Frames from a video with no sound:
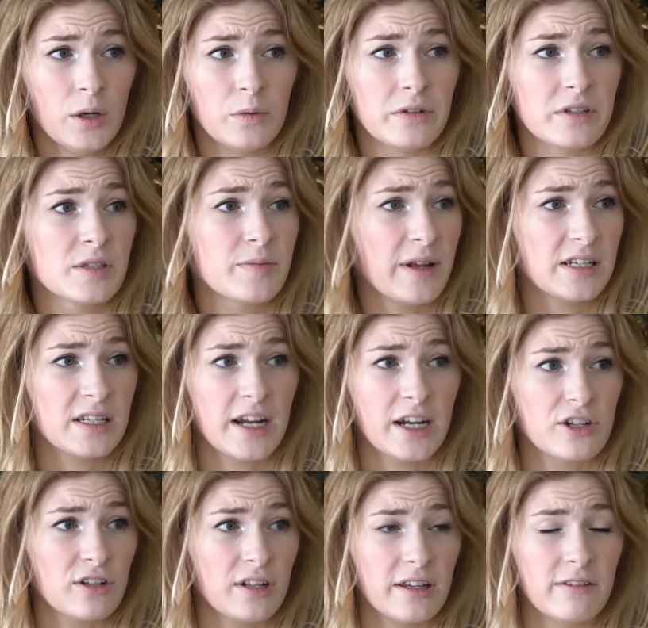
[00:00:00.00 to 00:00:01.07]
would have spent an
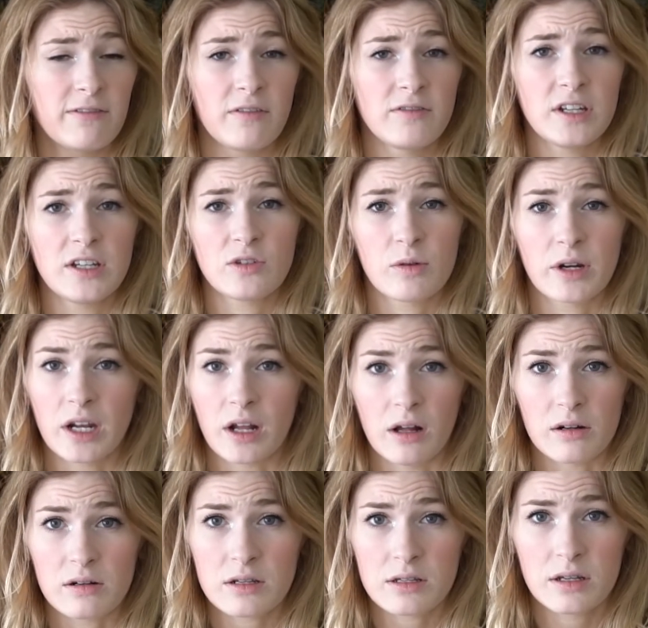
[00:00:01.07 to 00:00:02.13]
extra like $15,
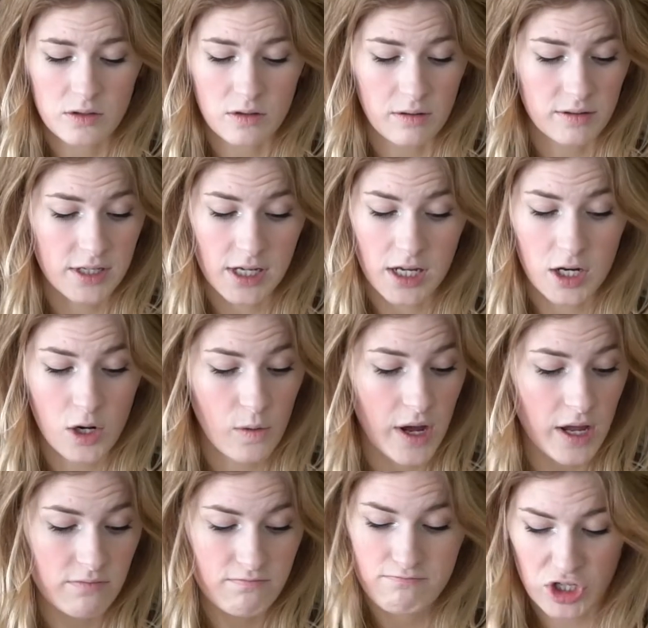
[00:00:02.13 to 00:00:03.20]
$20. So I was like, you know what?